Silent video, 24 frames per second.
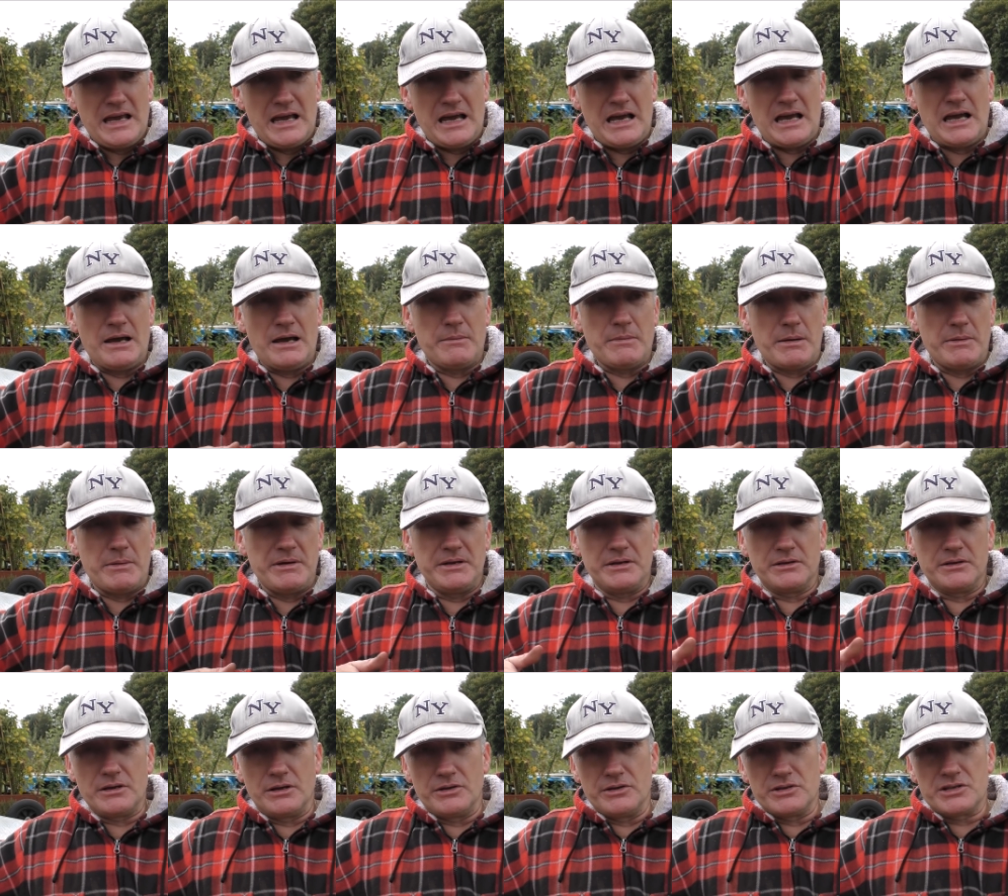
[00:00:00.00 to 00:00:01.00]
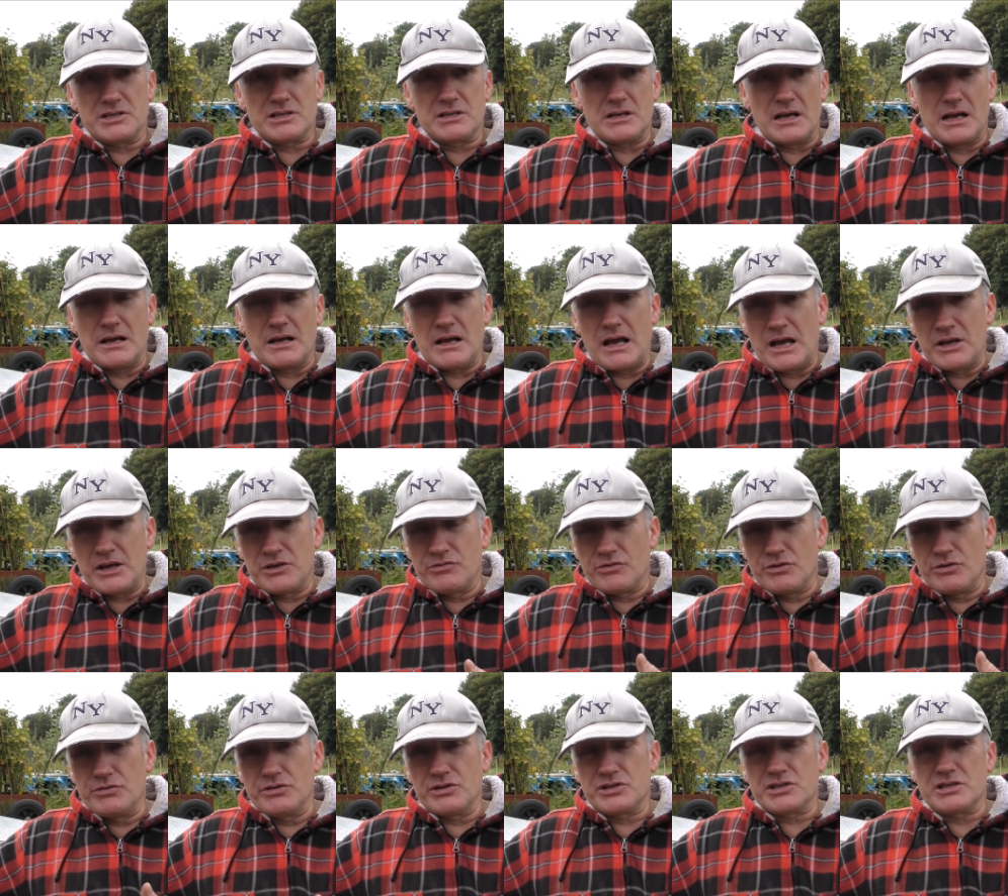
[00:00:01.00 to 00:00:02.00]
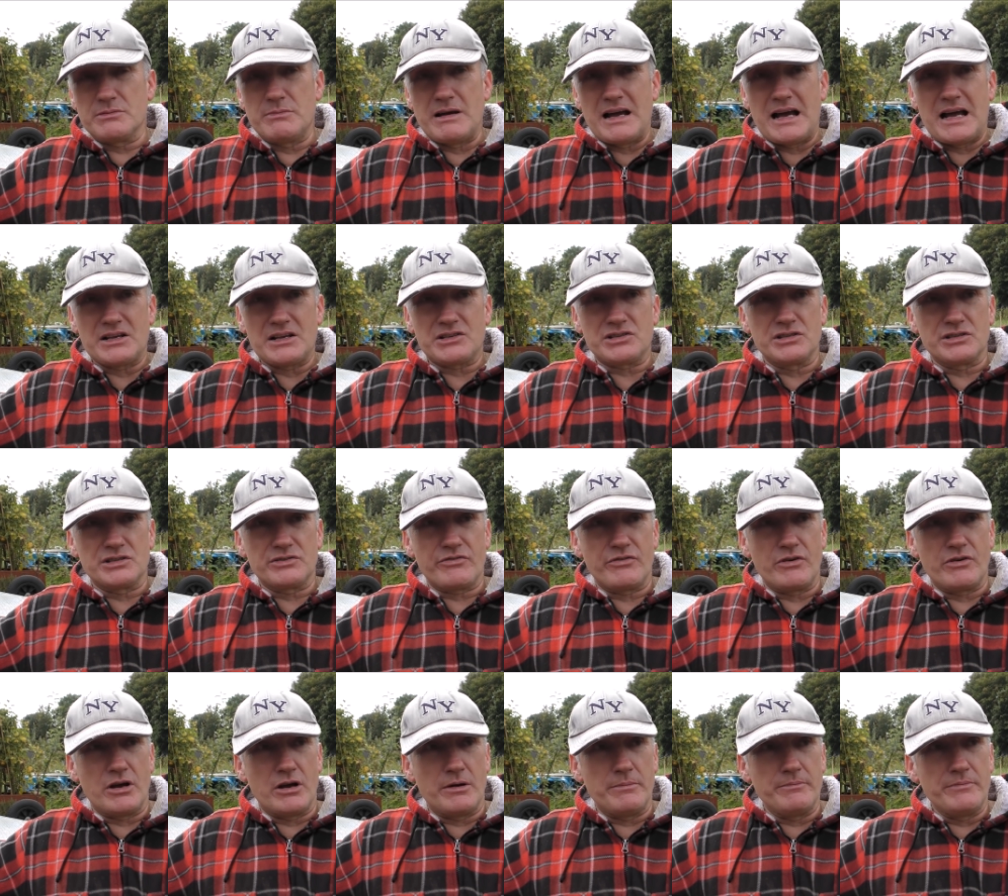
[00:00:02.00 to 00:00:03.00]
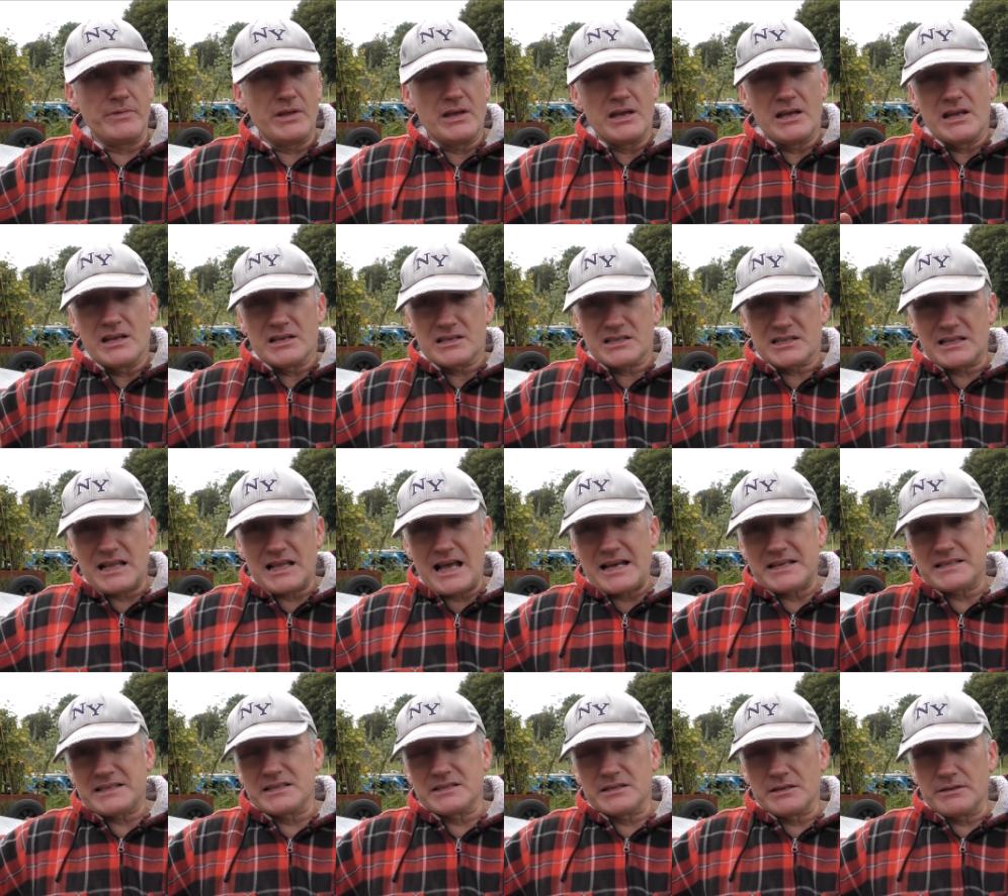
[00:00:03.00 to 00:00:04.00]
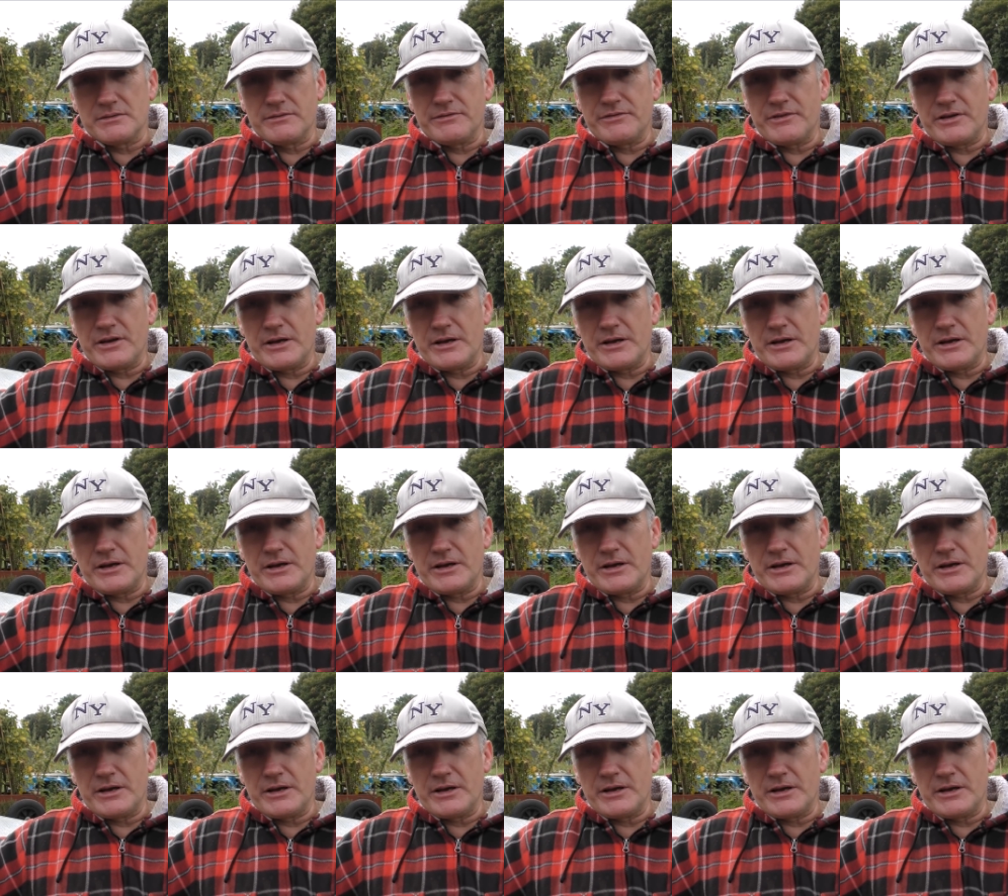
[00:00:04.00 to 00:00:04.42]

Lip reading: I mean, I grew the tomatoes from slices of